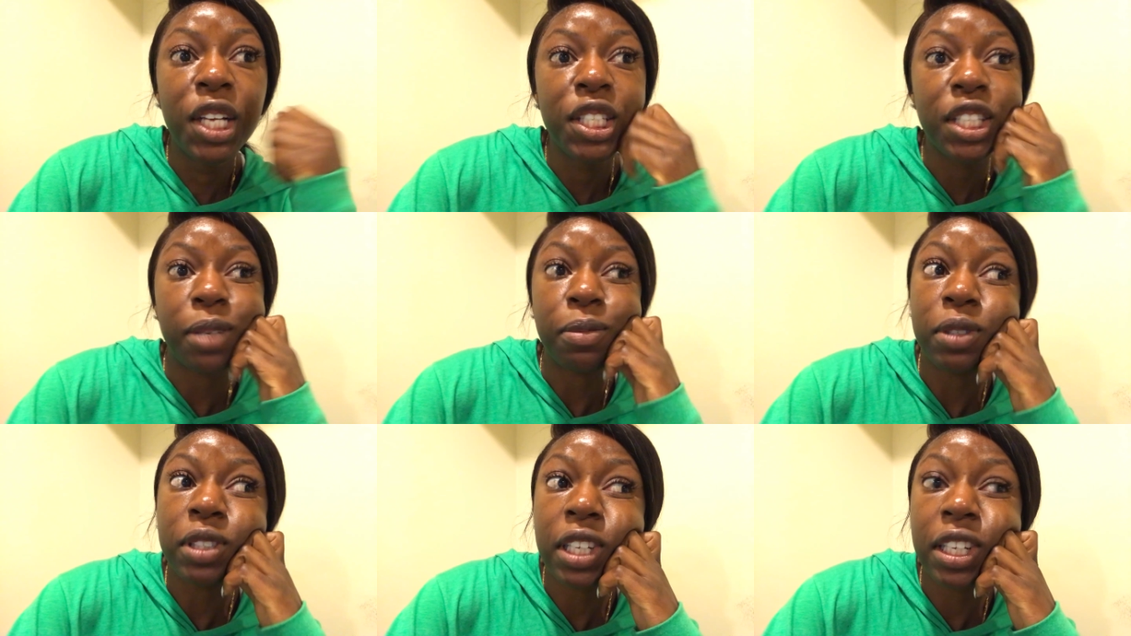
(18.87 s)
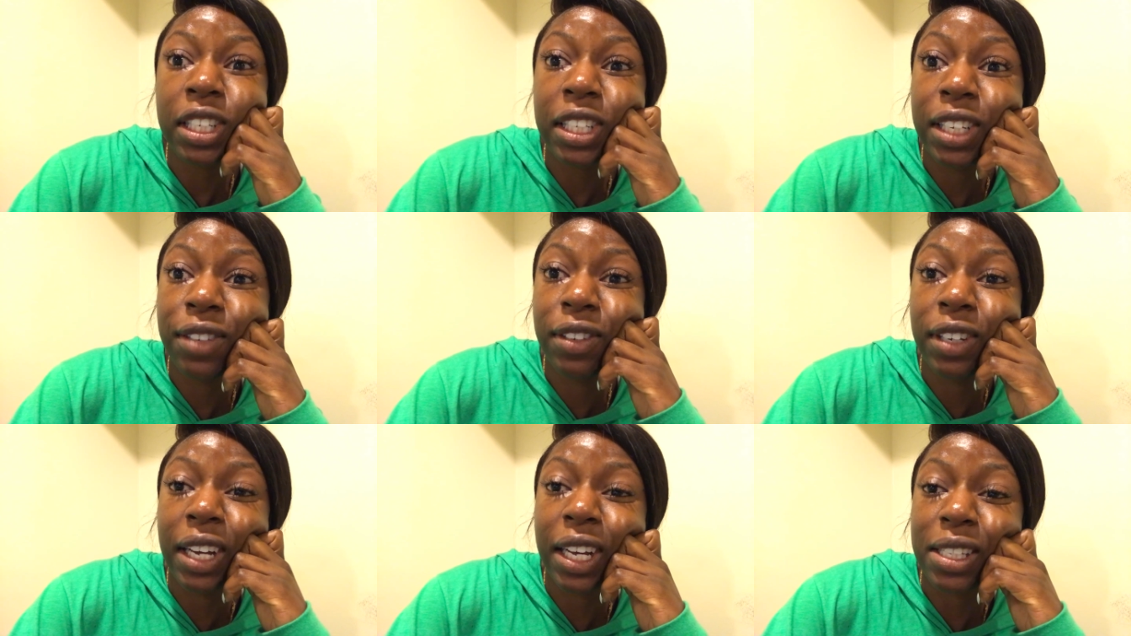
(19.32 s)
so i'm just going to
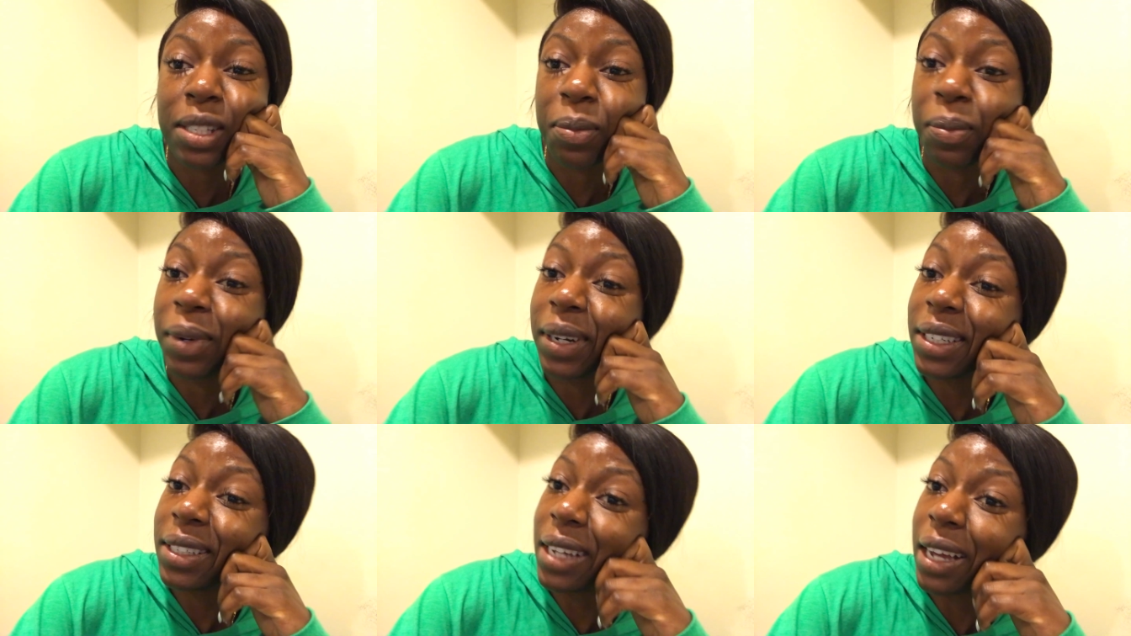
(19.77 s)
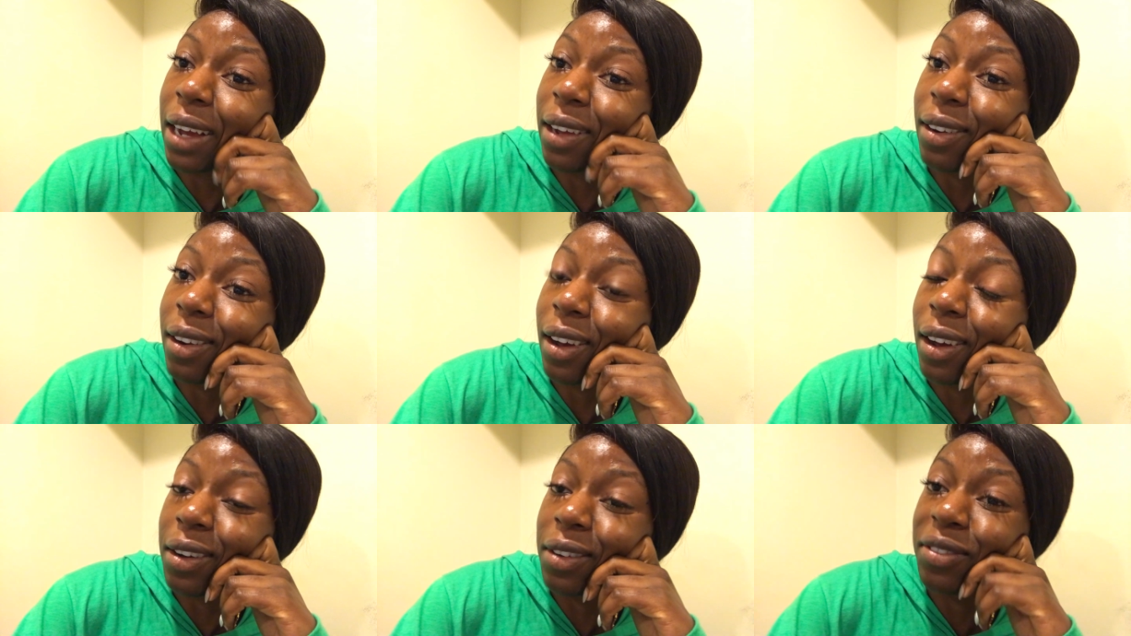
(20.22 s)
give you guys a
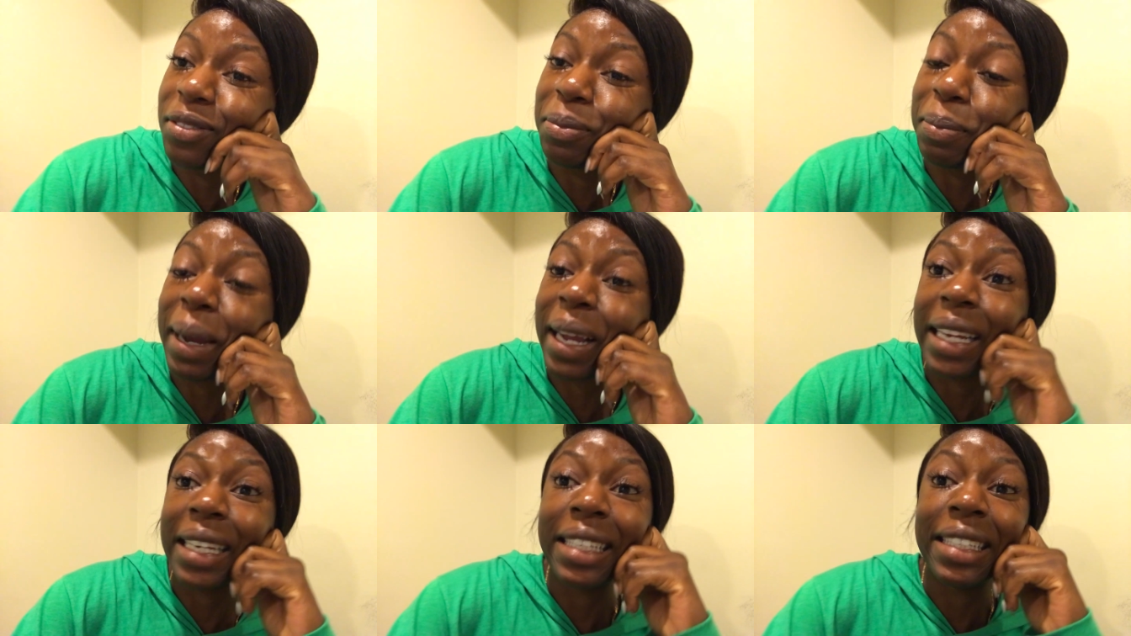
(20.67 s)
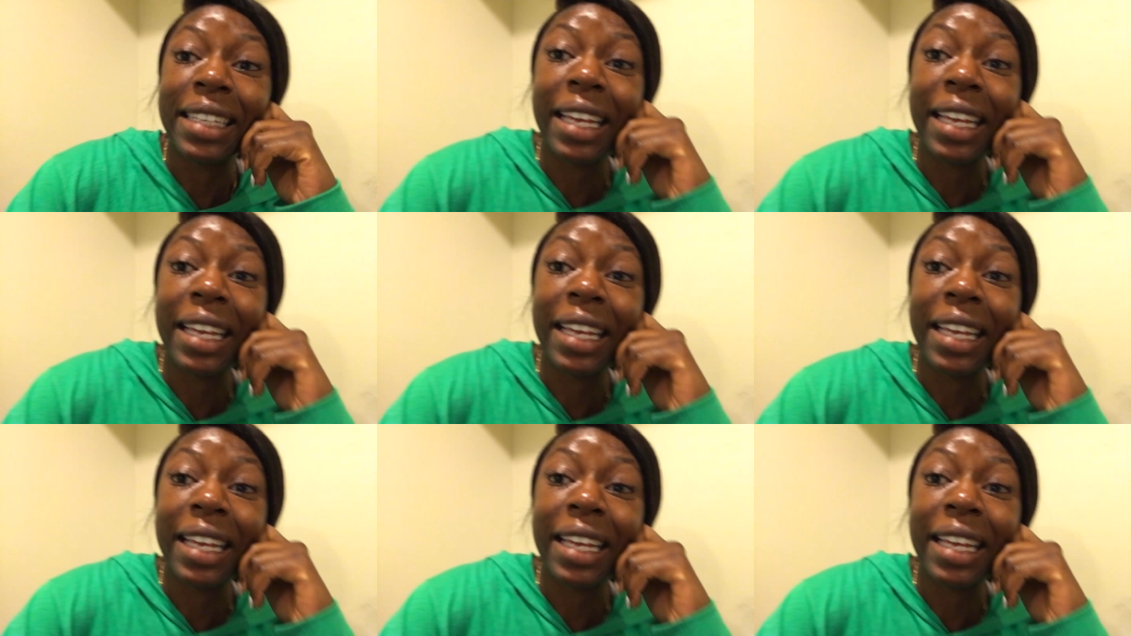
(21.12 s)
breakdown of my